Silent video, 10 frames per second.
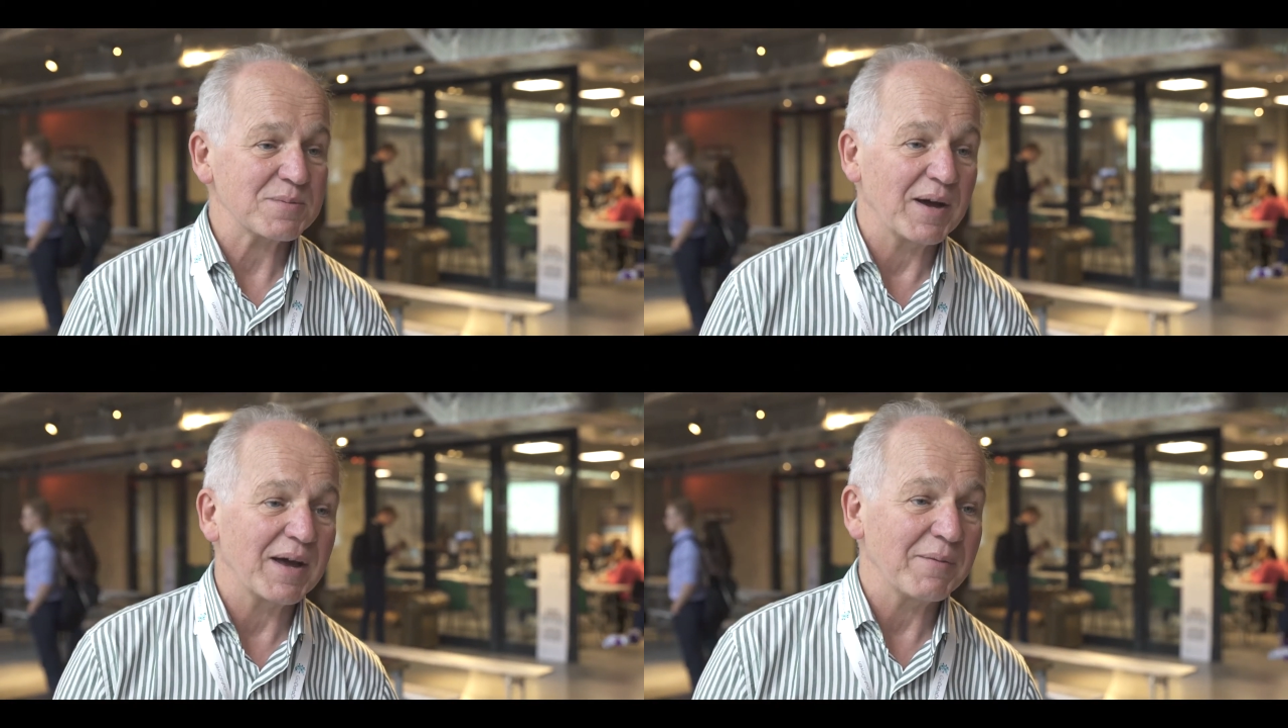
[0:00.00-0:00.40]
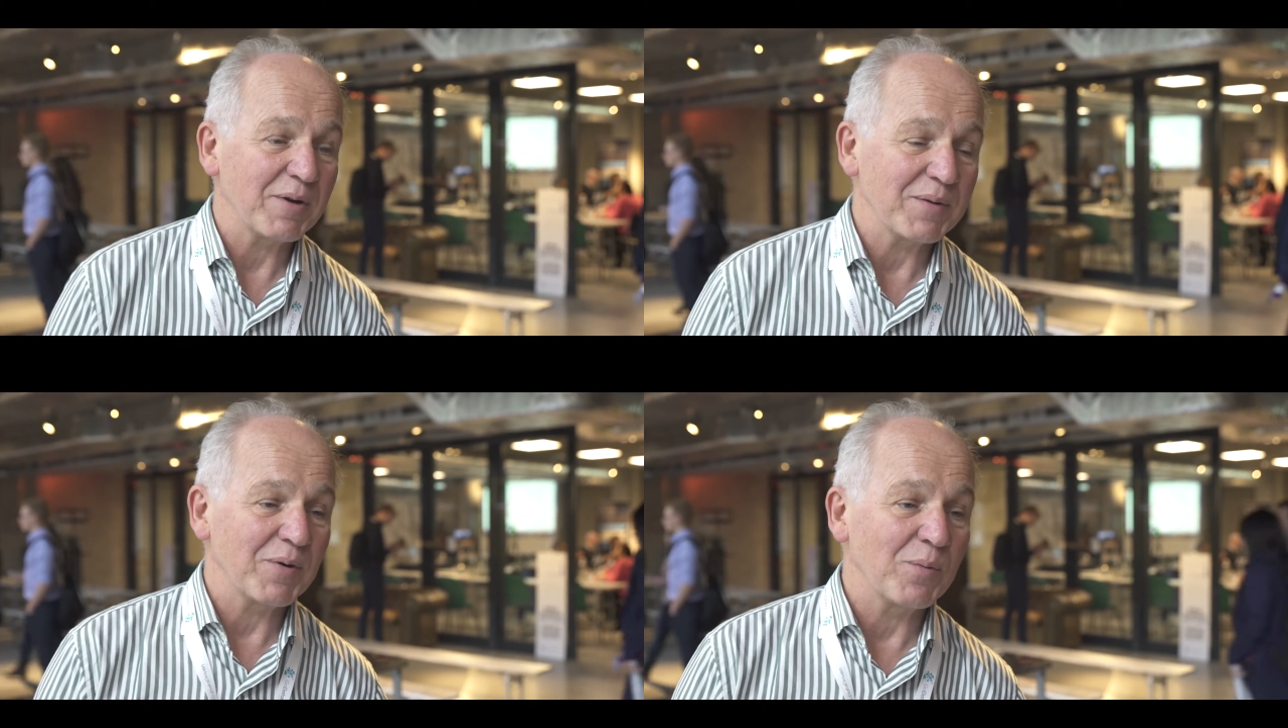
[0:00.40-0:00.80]
where
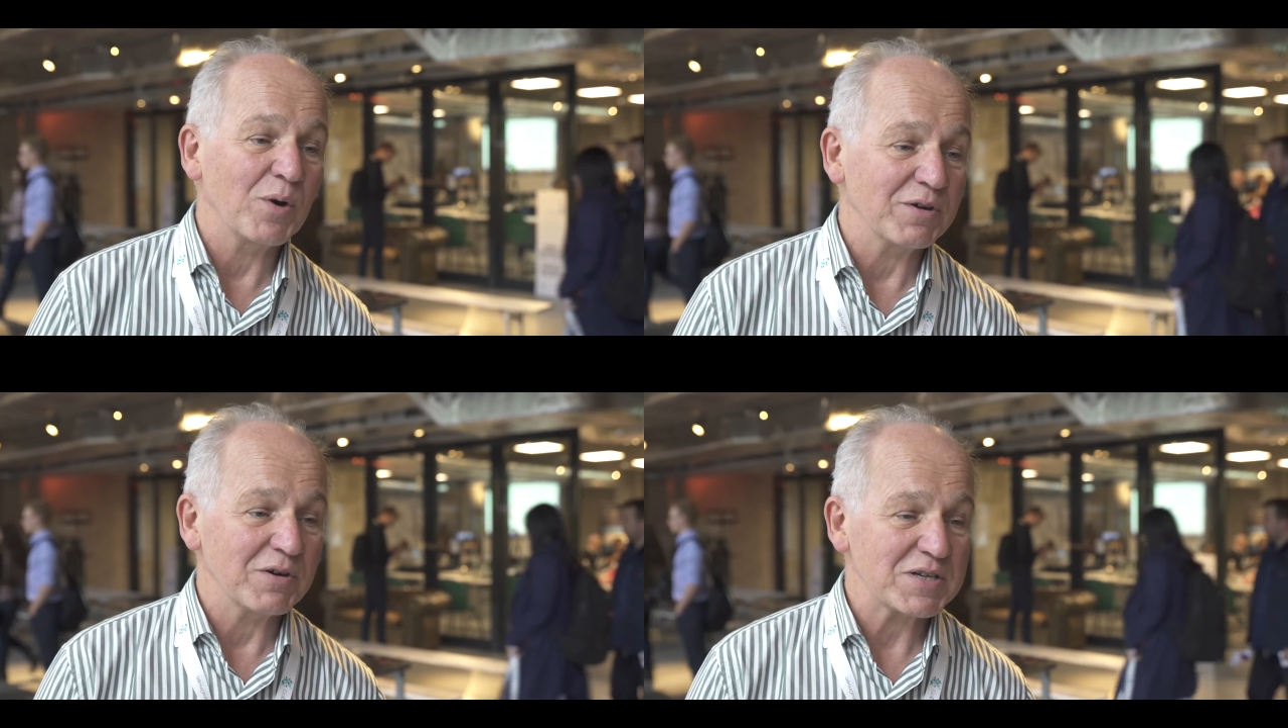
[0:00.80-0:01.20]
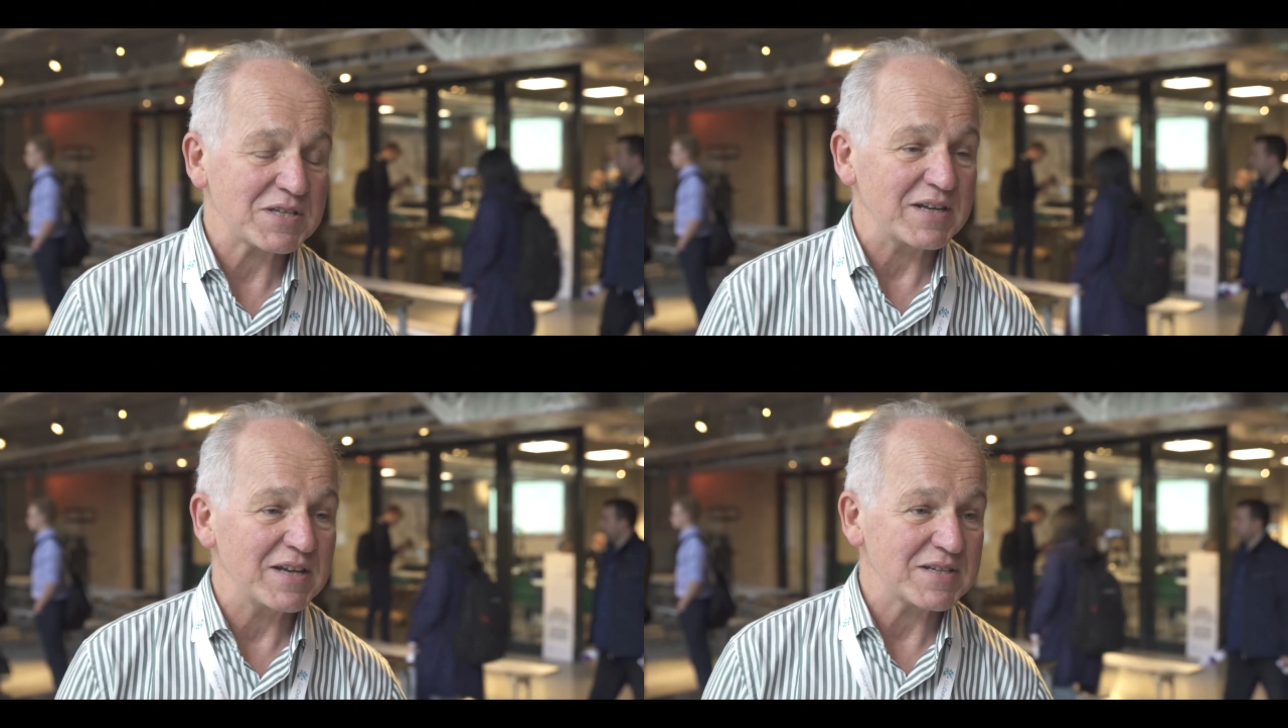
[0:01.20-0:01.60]
what you're
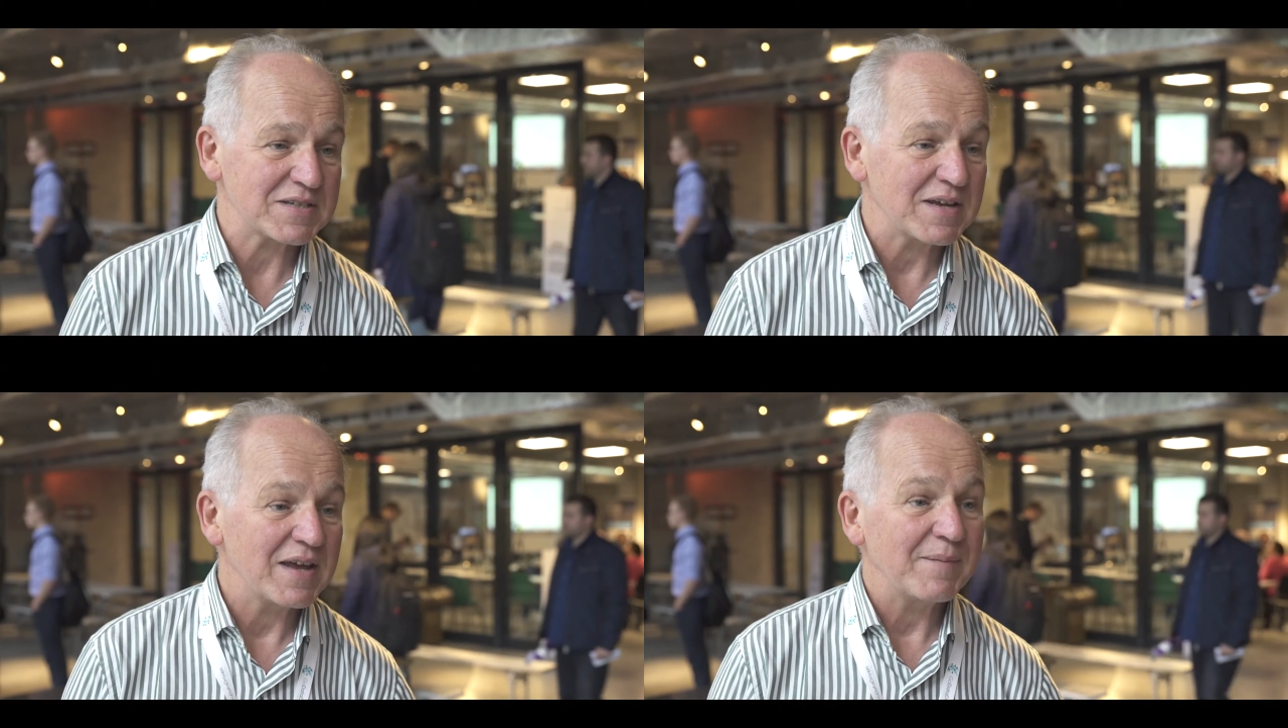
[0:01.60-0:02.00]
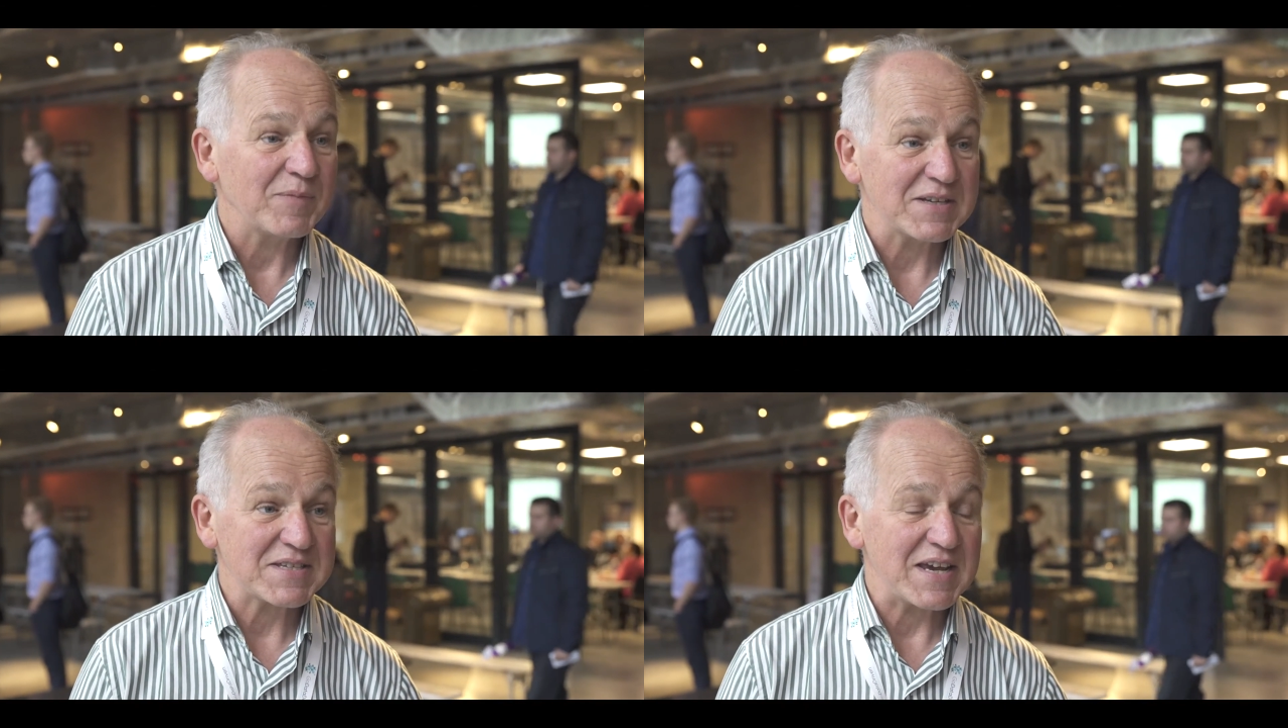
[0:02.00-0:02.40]
interested in
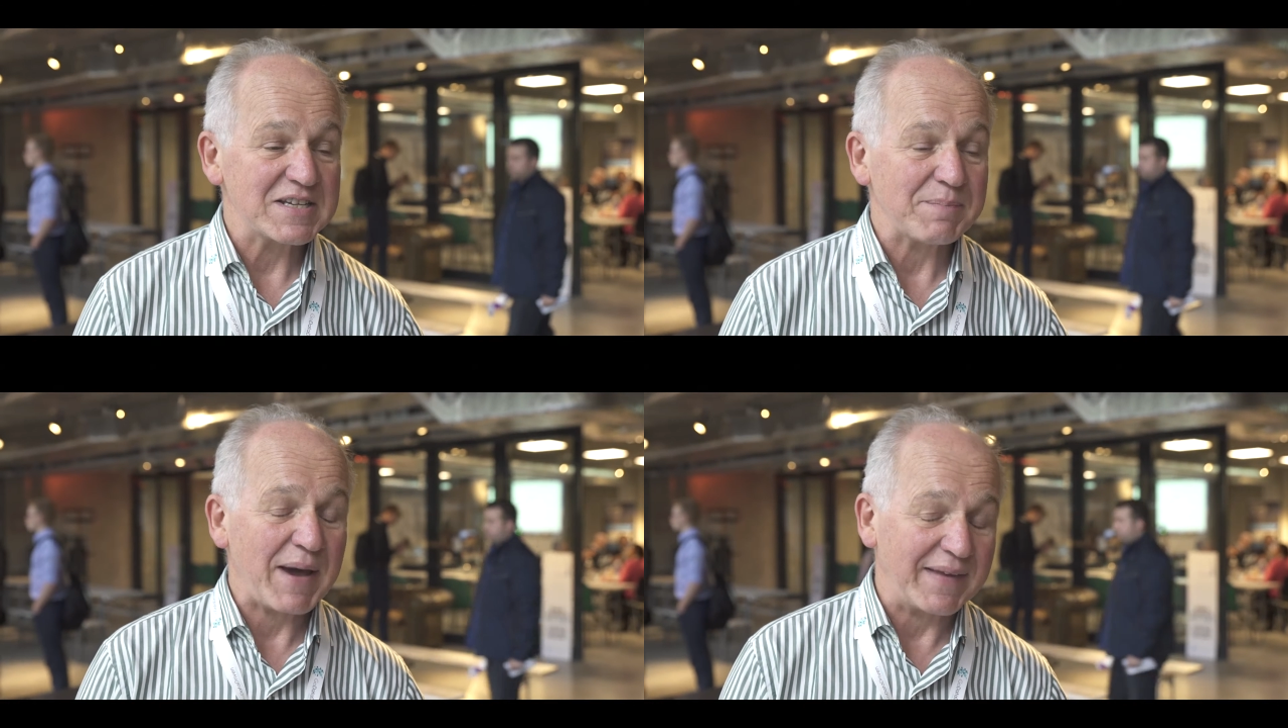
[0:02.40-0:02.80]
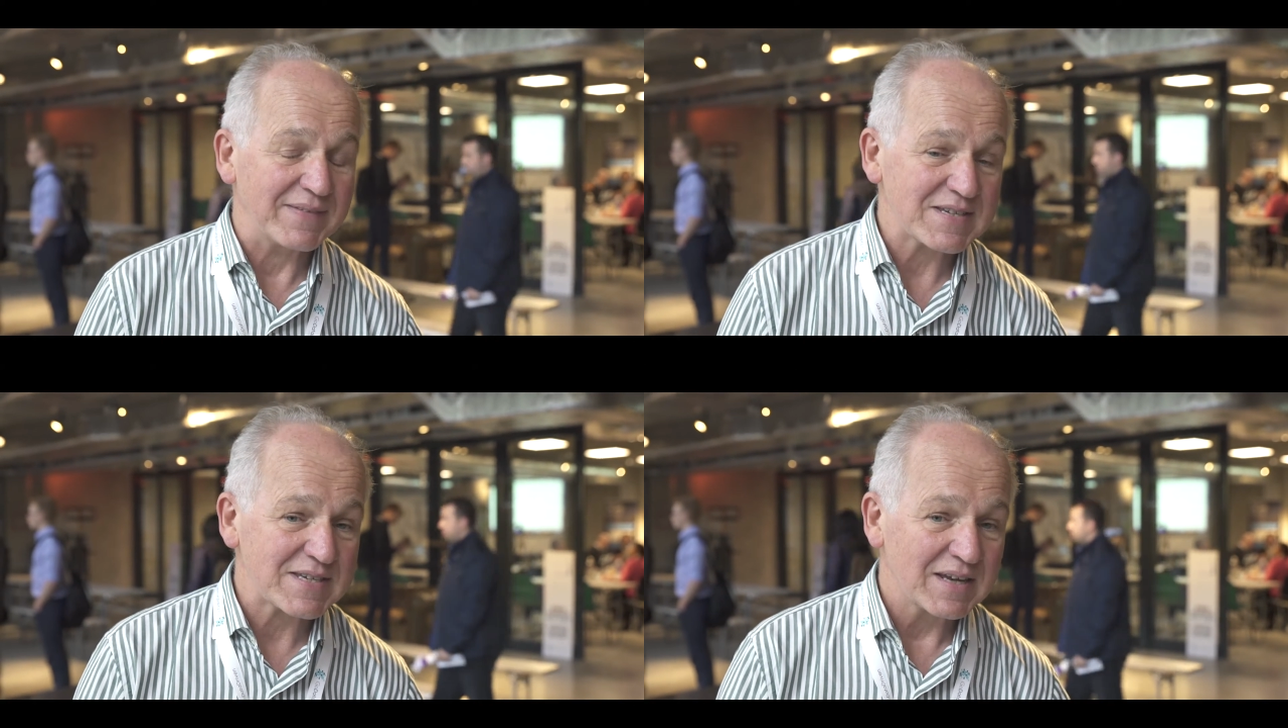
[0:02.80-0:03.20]
is data
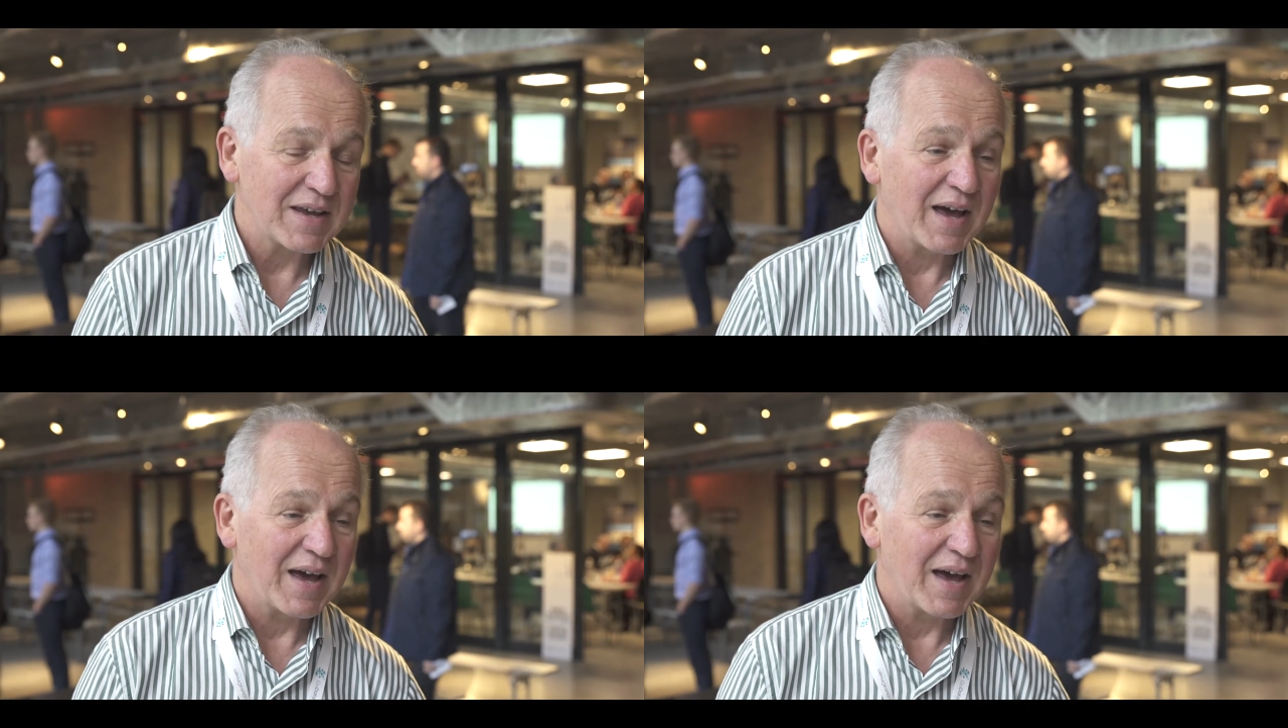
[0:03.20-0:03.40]
patterns,